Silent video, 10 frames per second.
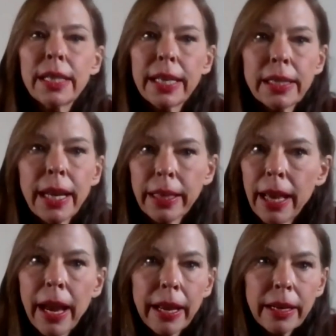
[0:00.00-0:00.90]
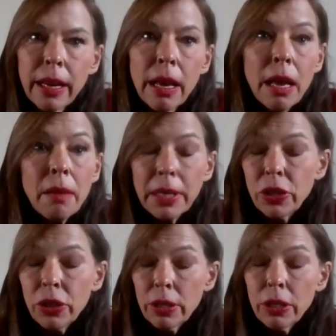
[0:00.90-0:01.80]
things like that,
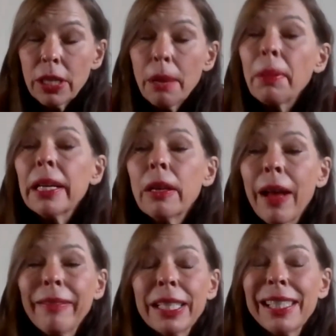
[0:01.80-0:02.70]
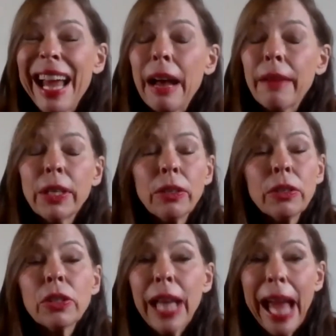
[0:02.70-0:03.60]
because you simply don't have the staff you
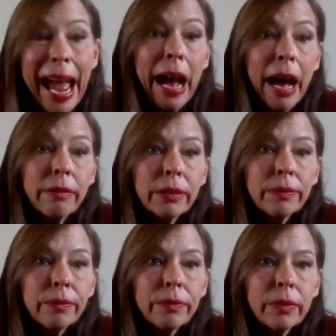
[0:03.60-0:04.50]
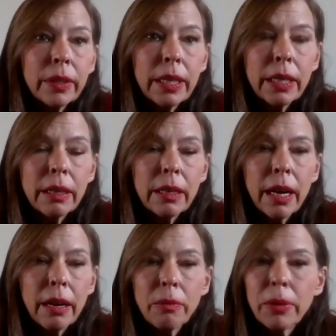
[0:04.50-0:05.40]
used to have.
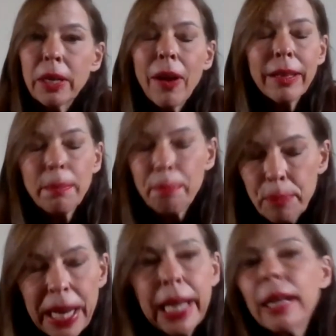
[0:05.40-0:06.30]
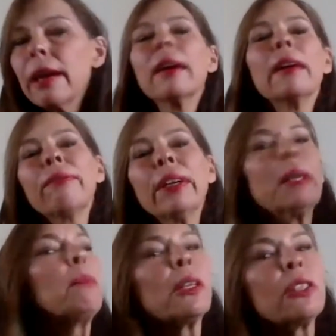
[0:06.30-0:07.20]
We don't have the big
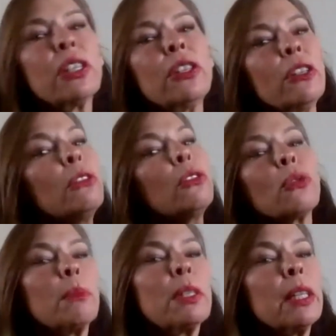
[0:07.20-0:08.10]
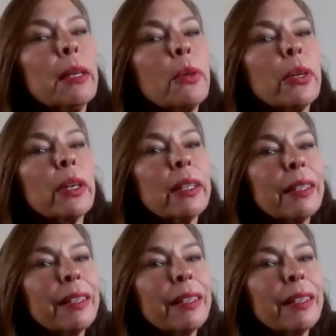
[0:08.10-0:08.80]
50-person newsrooms anymore.